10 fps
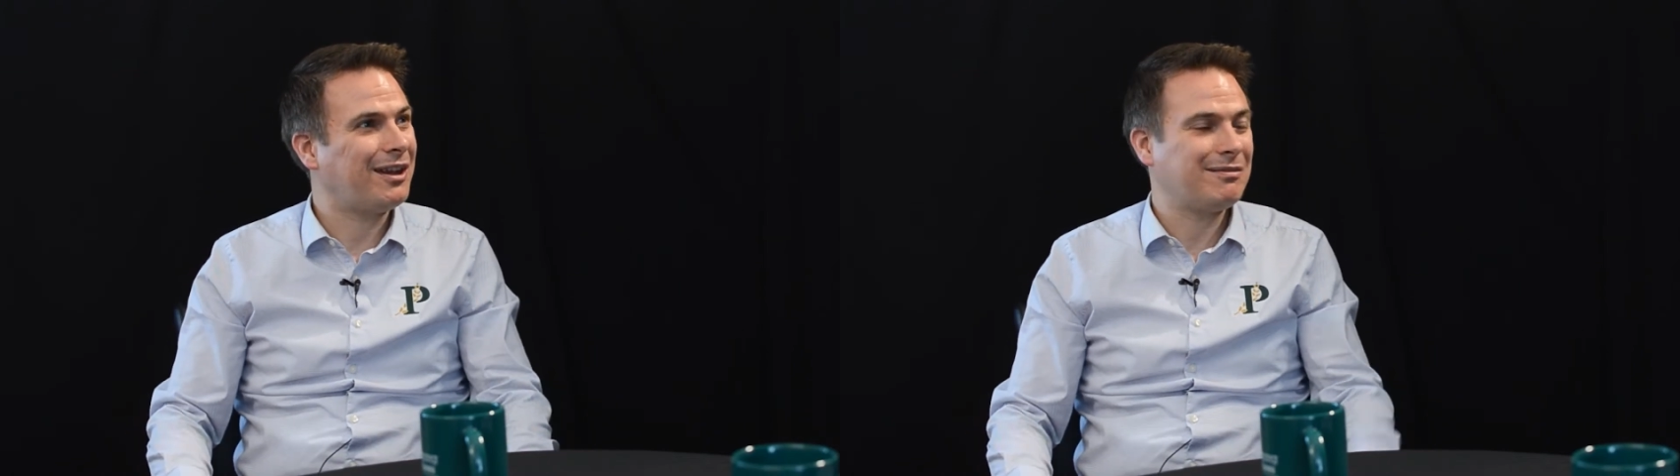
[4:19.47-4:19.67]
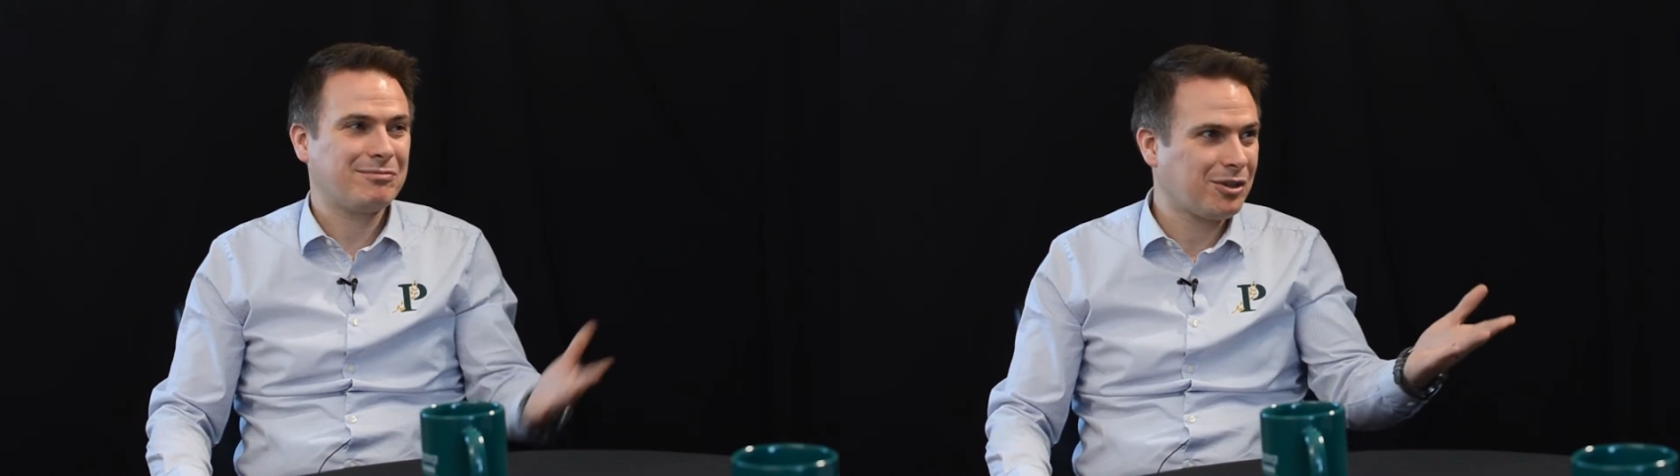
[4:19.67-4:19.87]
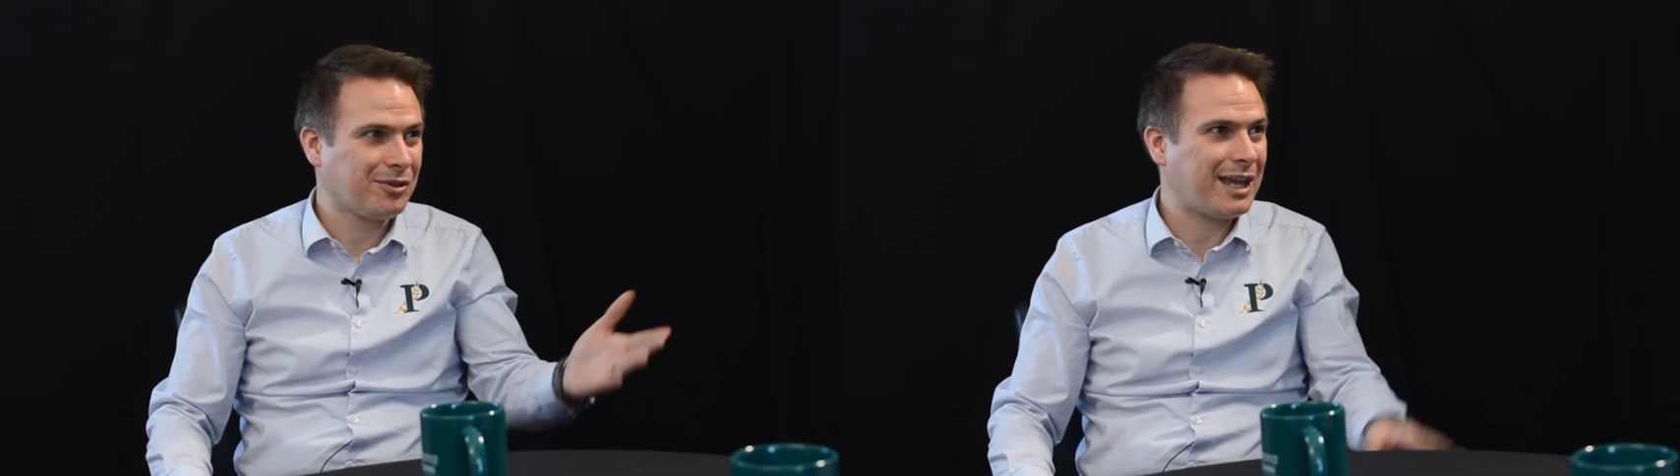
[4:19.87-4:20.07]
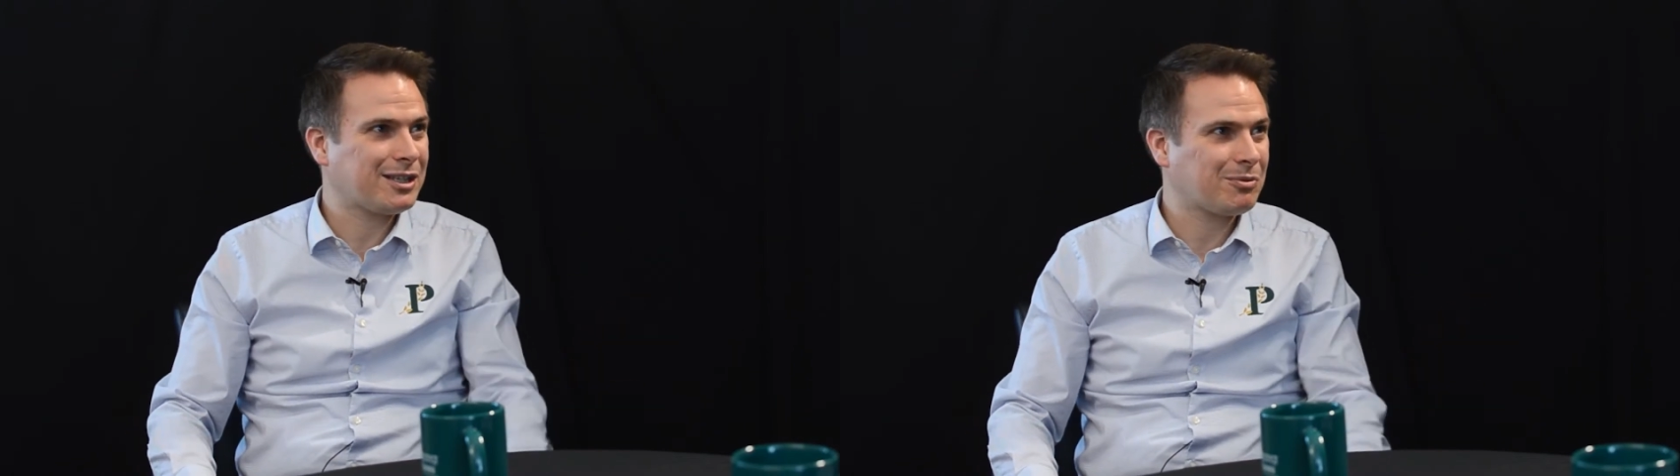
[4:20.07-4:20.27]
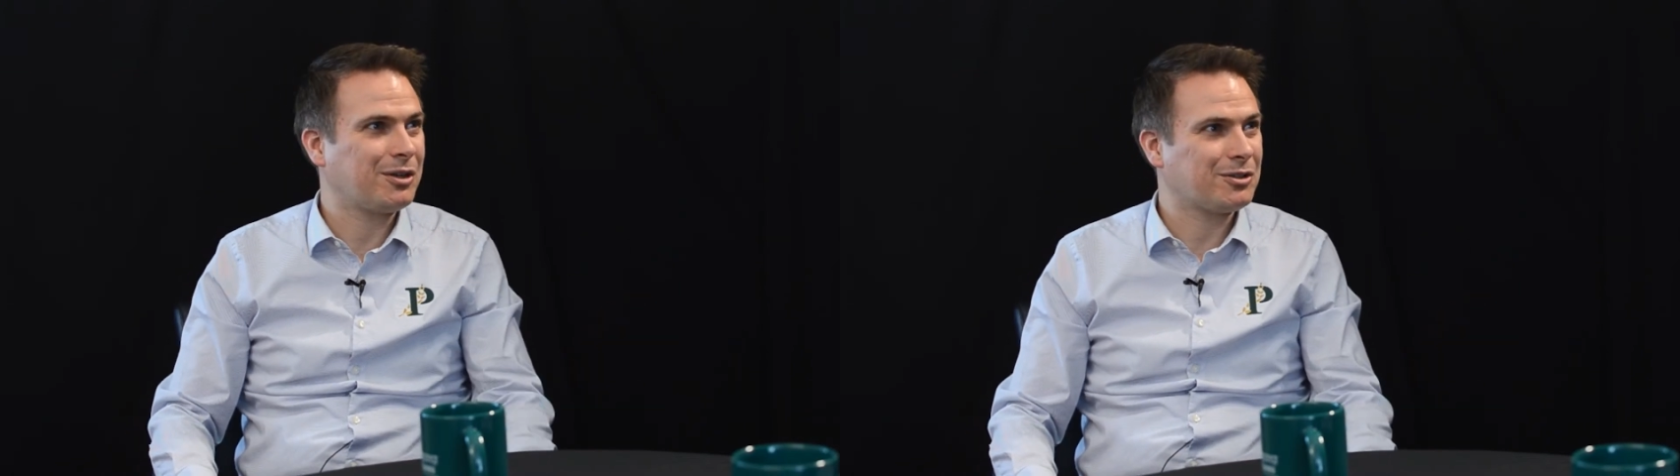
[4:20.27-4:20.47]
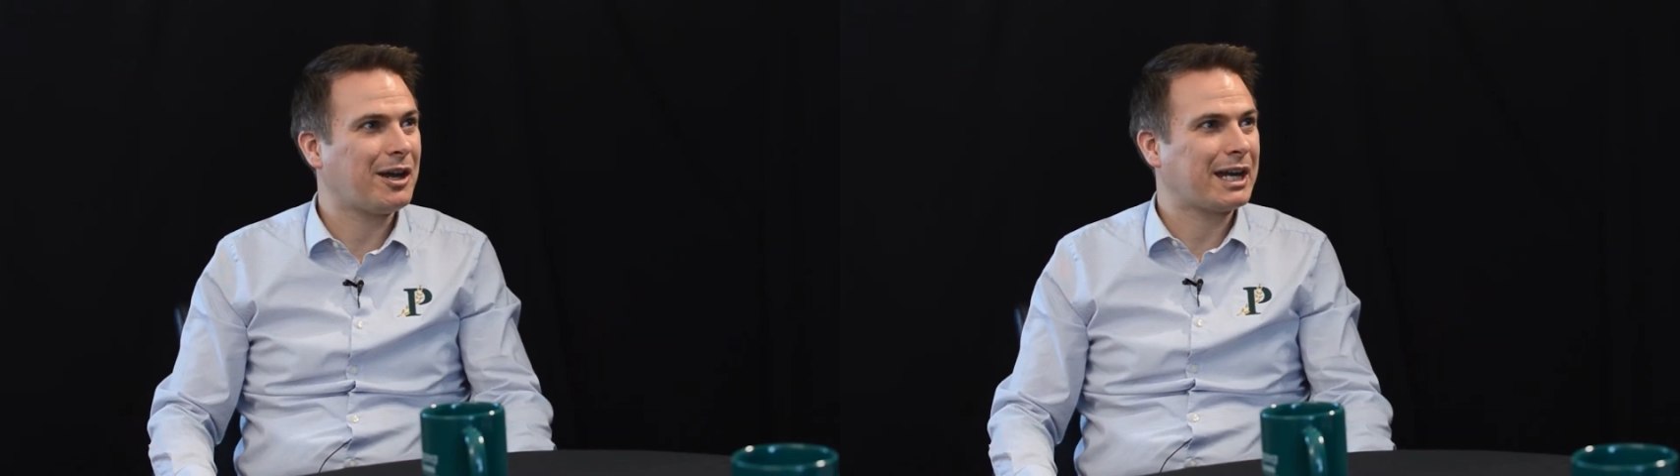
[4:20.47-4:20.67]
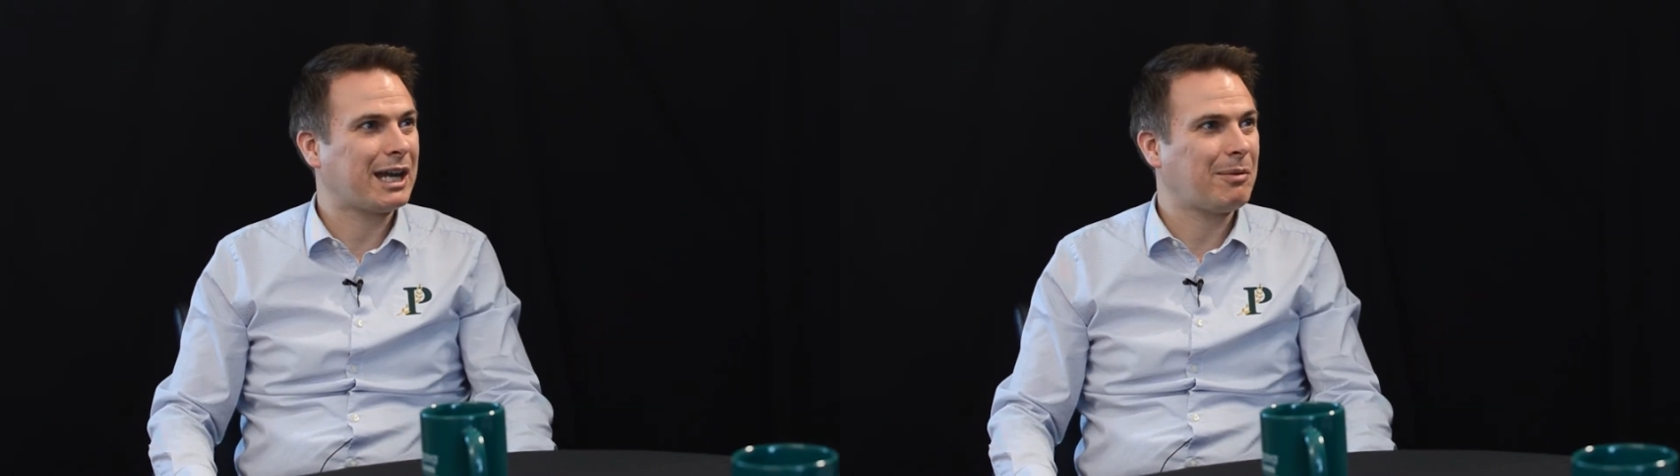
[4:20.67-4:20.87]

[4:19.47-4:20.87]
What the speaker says: And so that's what you're talking